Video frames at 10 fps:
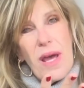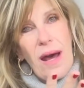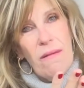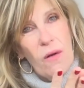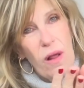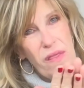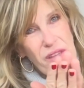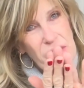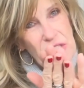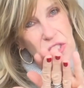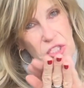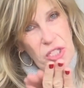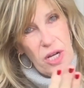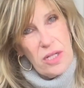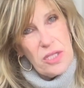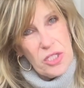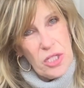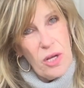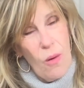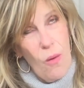have all this junk to
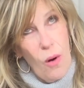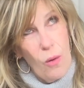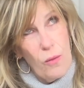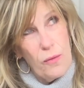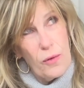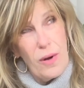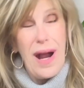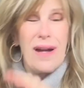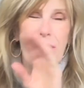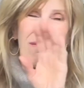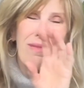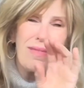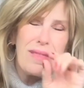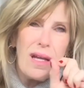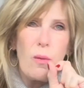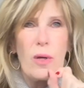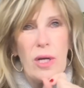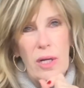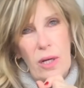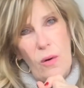go over. I don't think we're
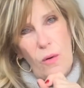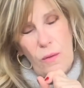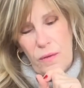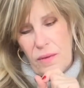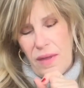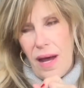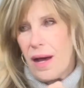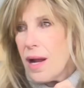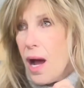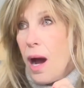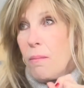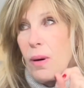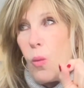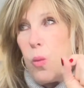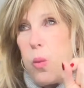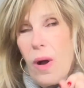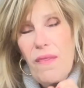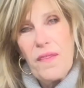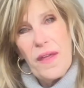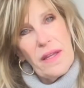gonna go over that. But
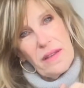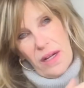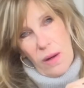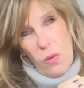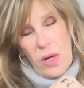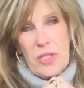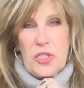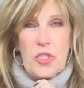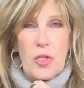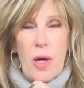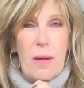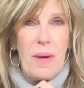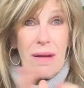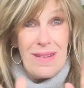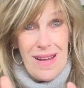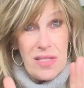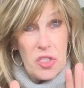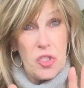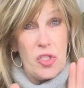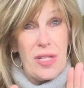one thing that I wanted to talk about
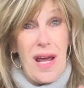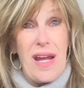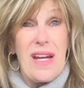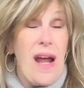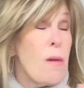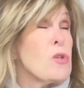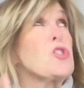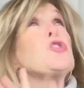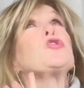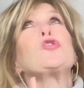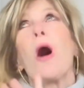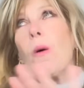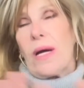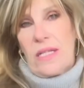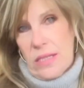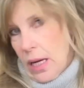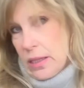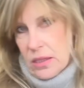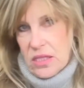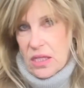yesterday, and I was so
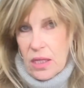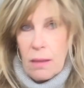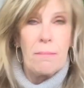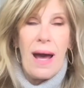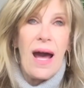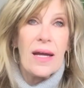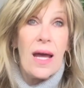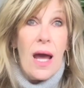excited to come back.